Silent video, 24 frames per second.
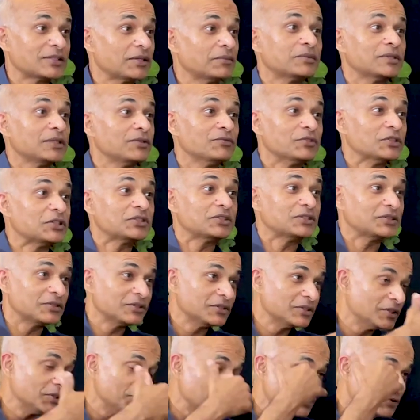something which
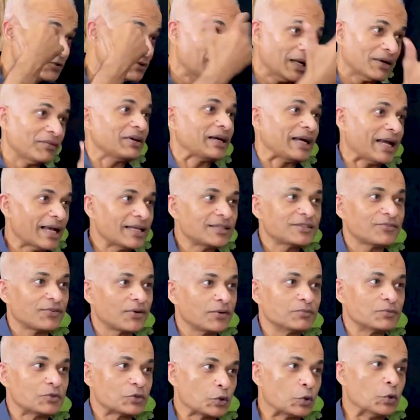you never guess
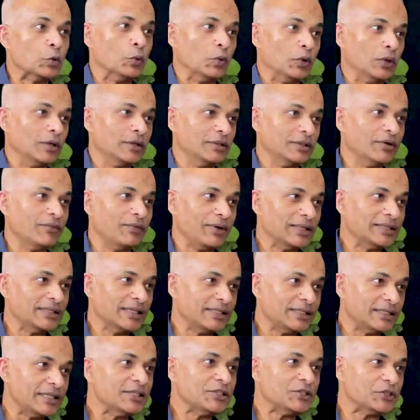from school, the way
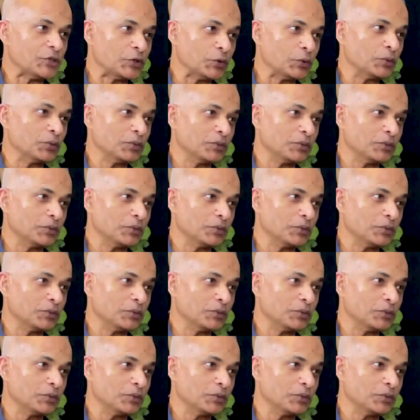they teach you.